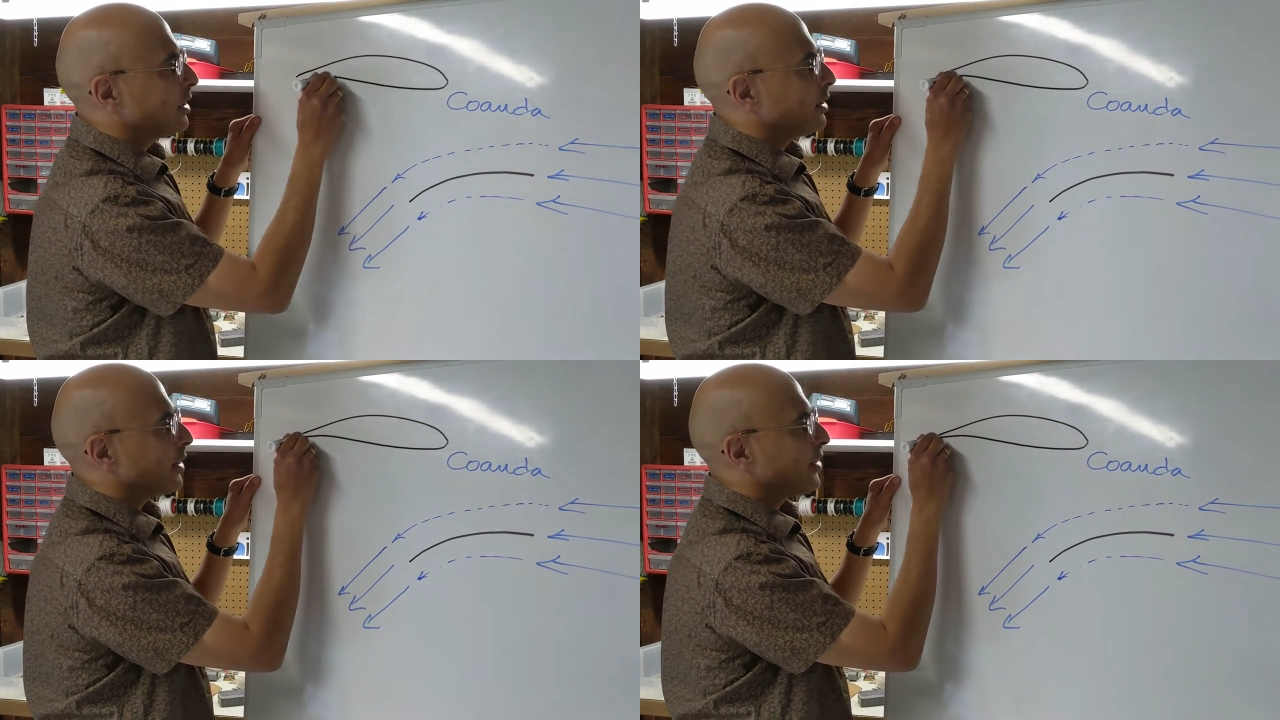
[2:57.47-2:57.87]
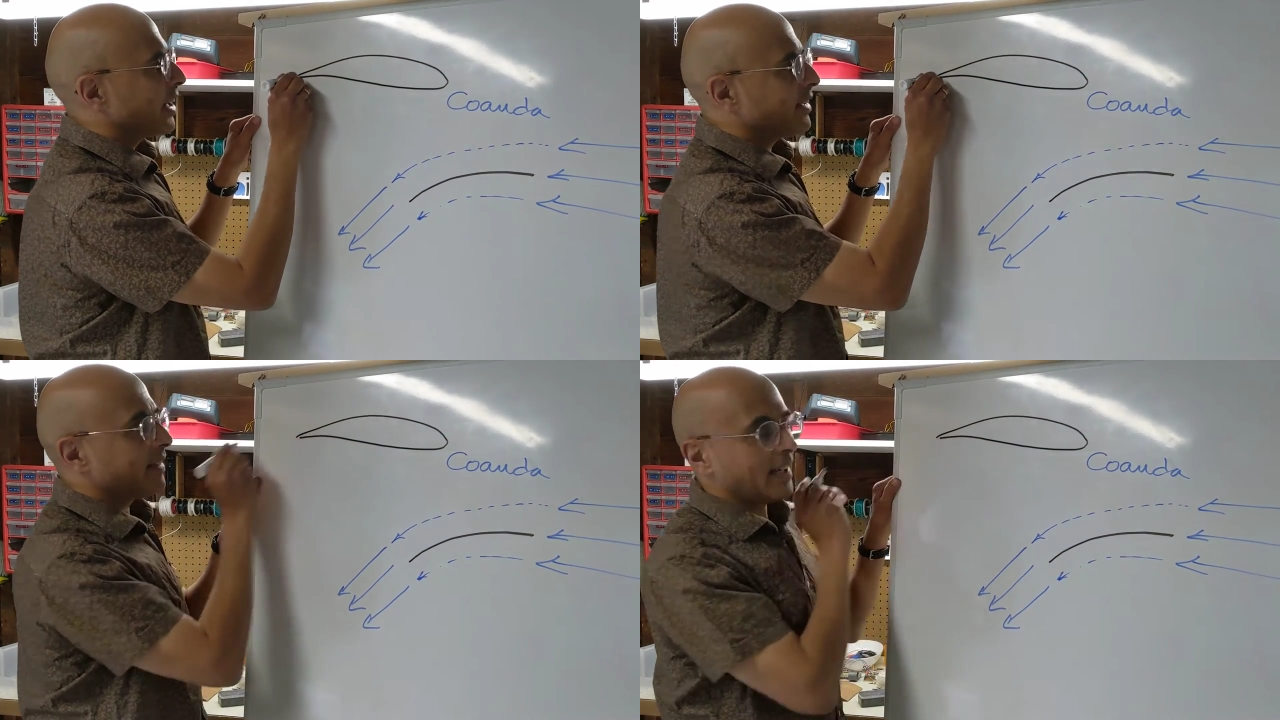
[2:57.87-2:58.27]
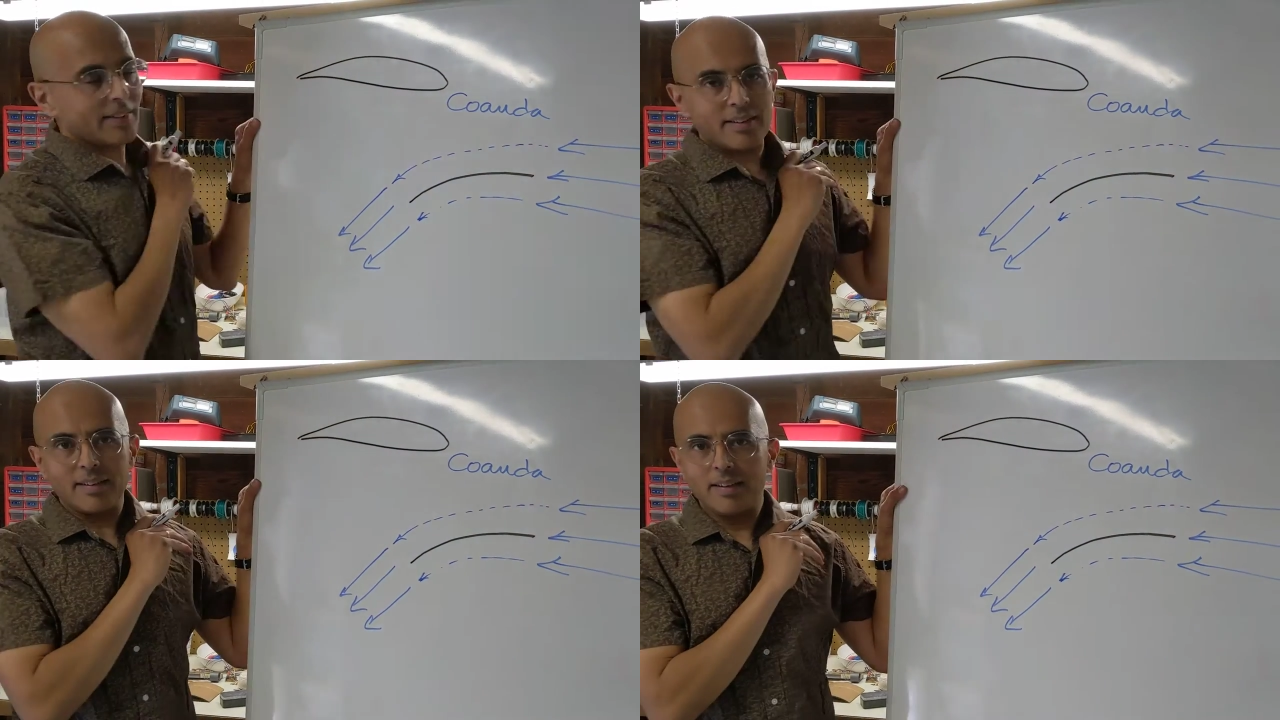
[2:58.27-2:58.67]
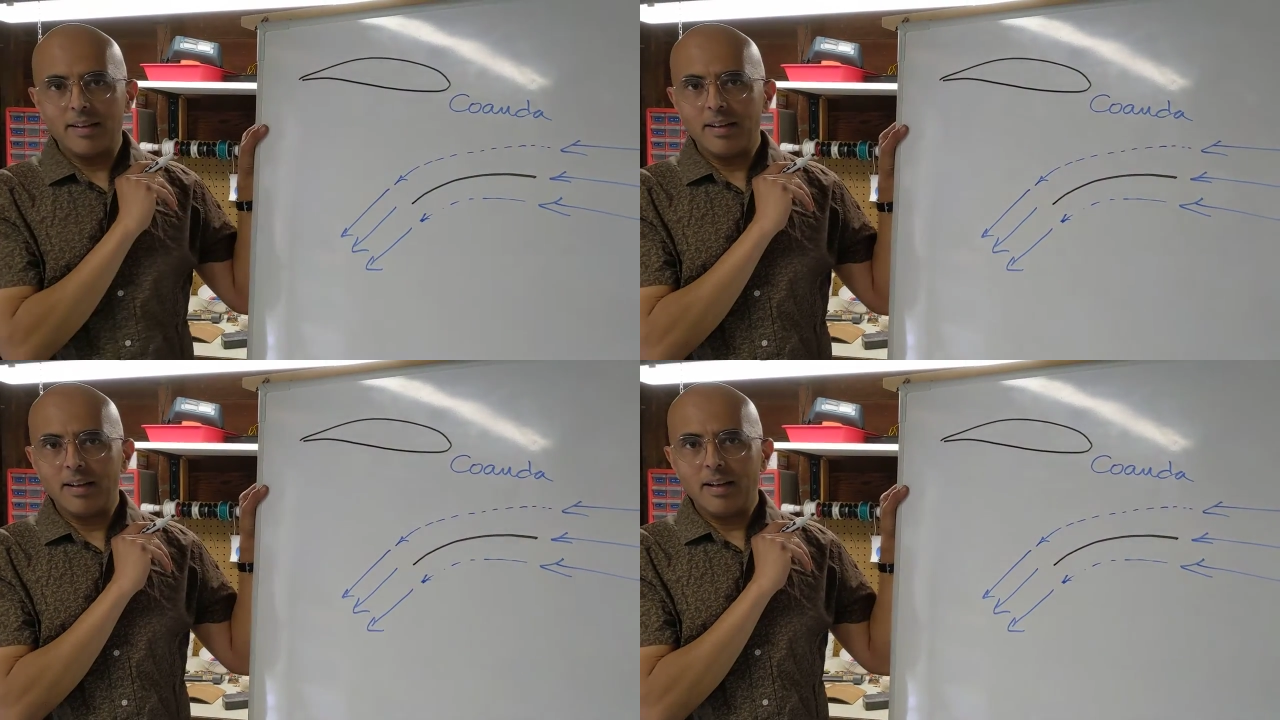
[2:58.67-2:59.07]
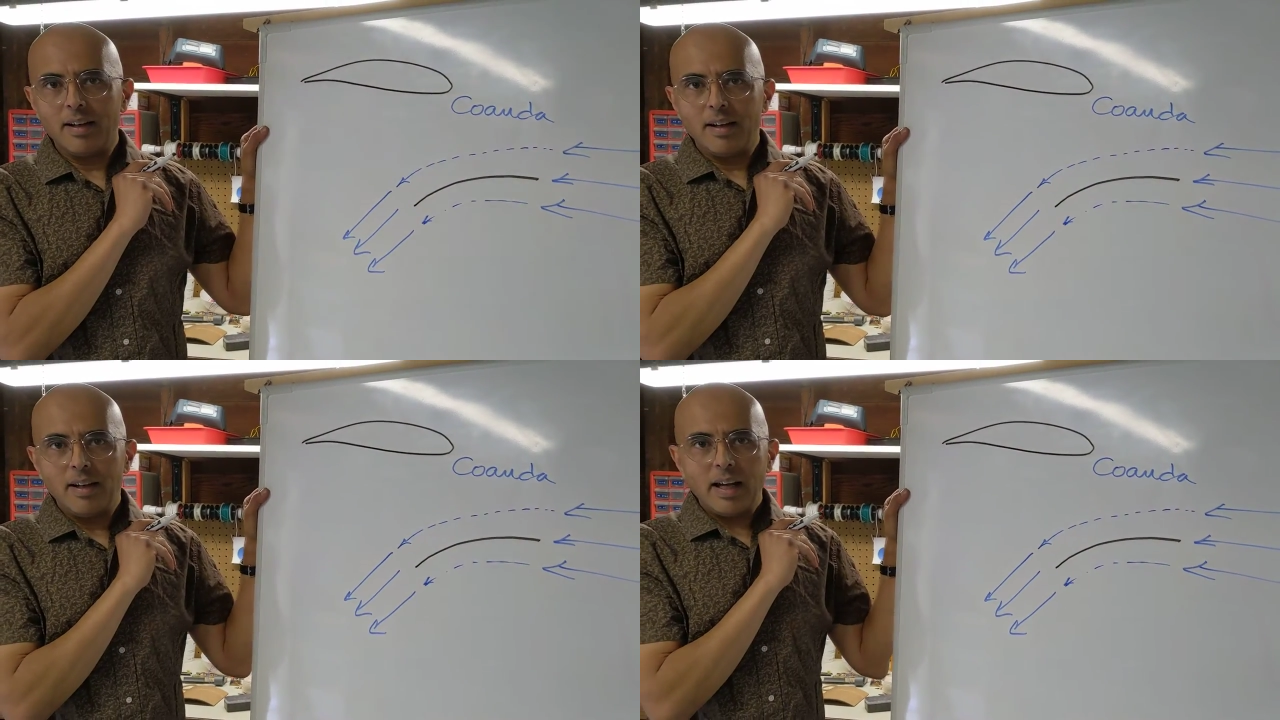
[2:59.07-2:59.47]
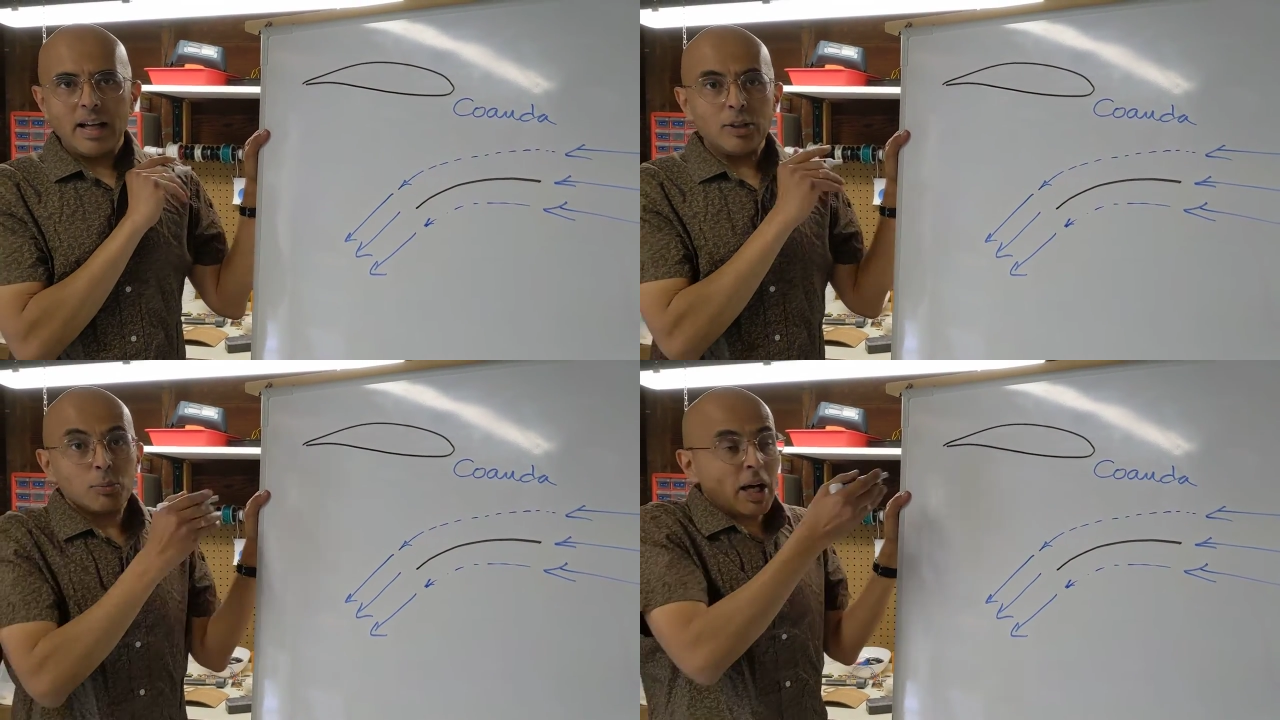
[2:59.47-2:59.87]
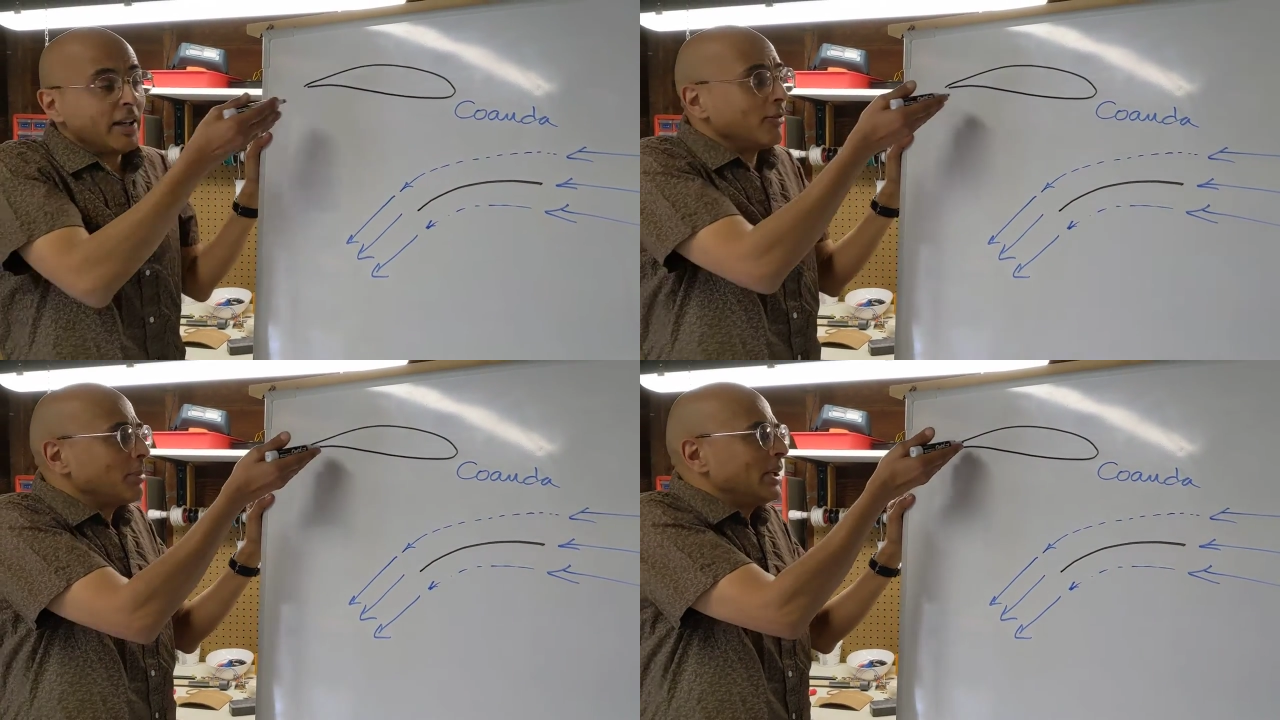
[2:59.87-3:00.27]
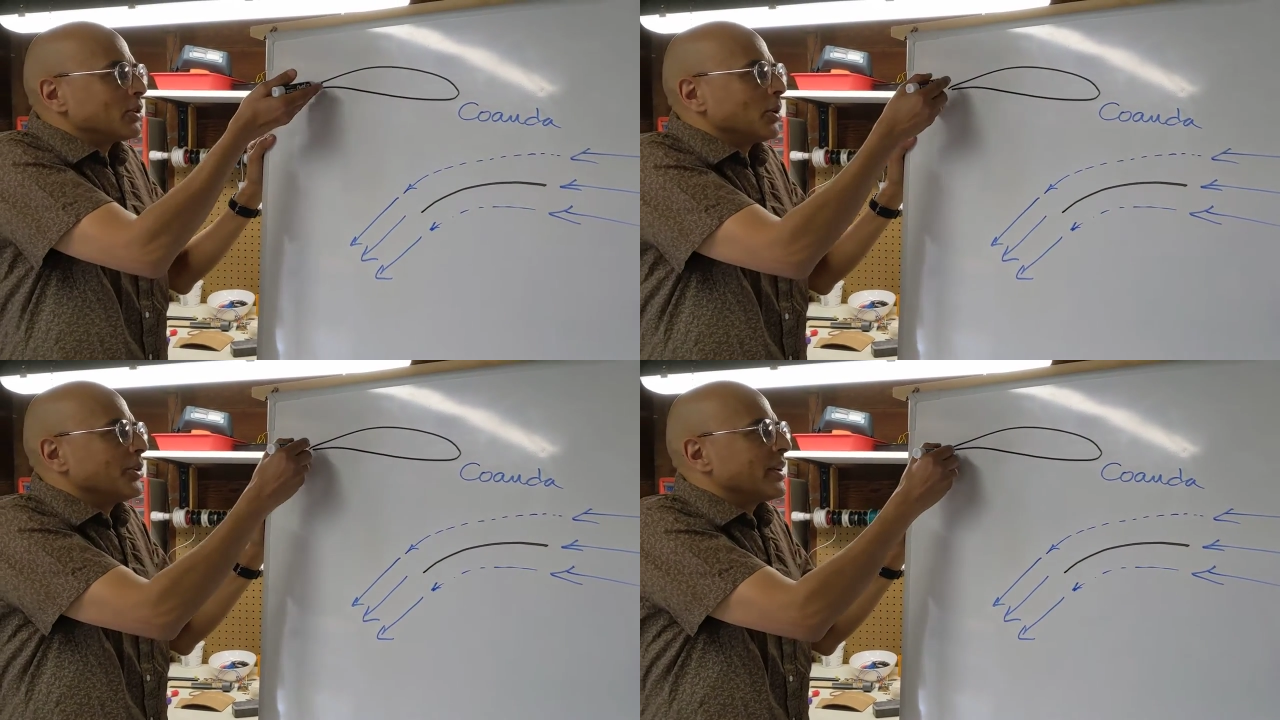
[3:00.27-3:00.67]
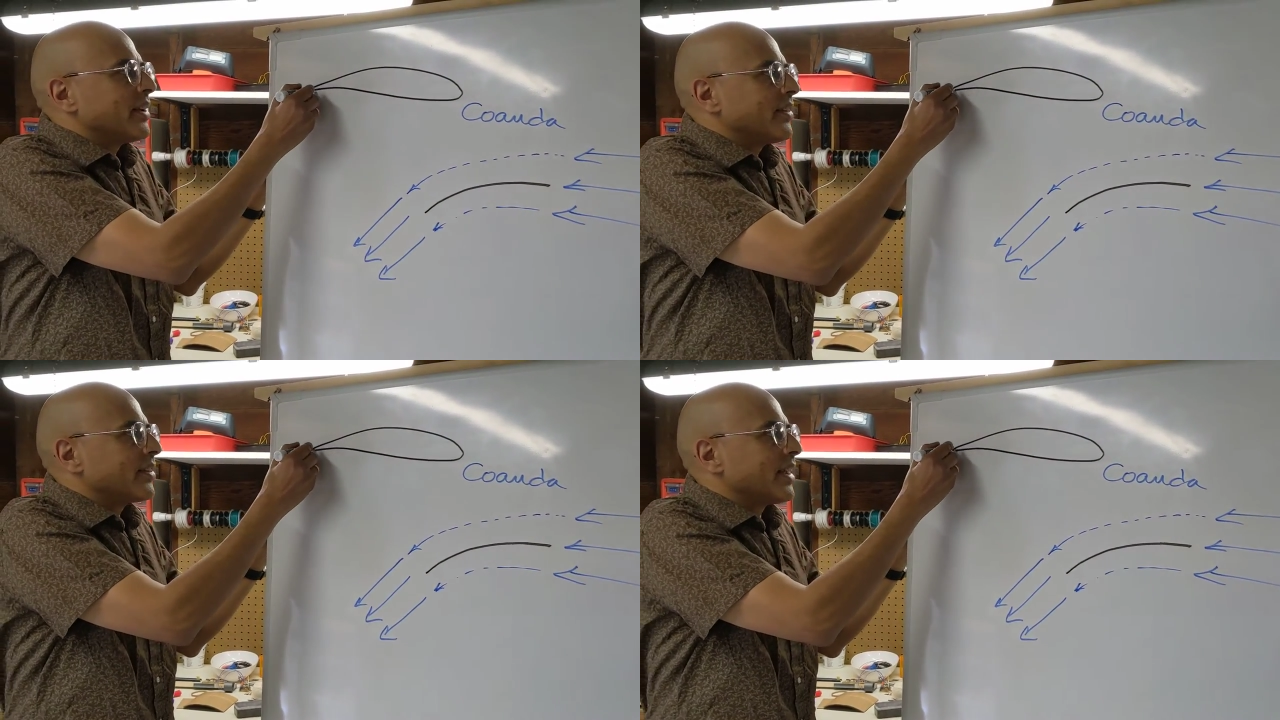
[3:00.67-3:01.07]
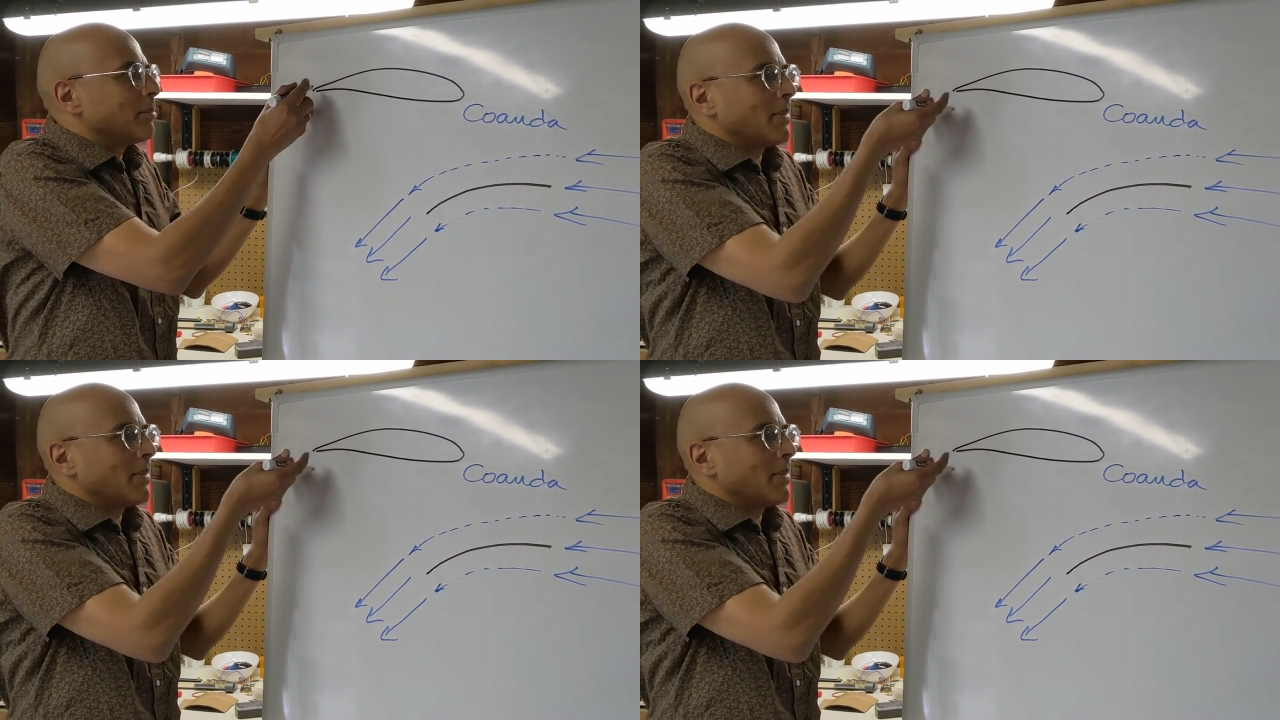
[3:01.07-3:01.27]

looks like this and you might have been told that this is a